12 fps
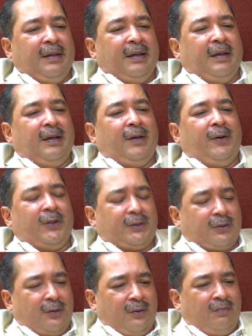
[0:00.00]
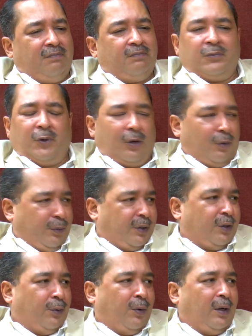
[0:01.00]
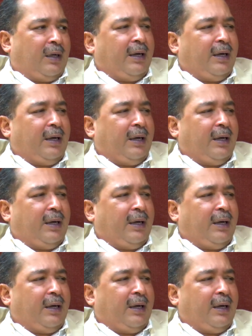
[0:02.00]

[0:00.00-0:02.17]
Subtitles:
also all over the world.